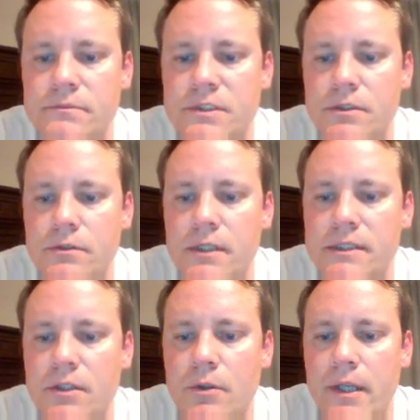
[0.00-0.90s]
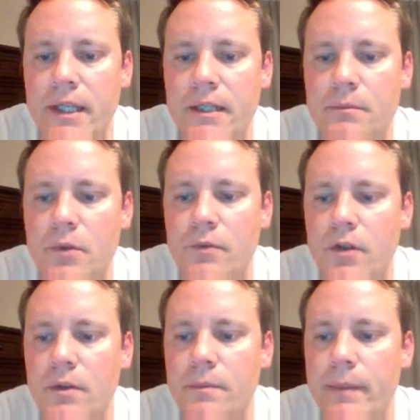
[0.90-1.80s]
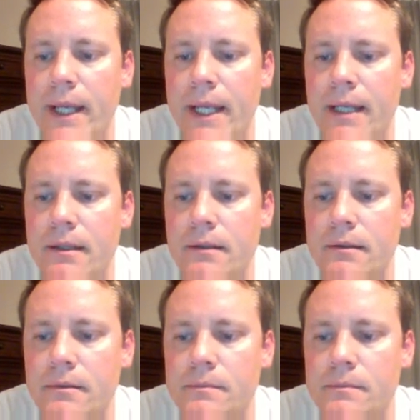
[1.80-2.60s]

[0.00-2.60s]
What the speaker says: So let's go ahead and move on back.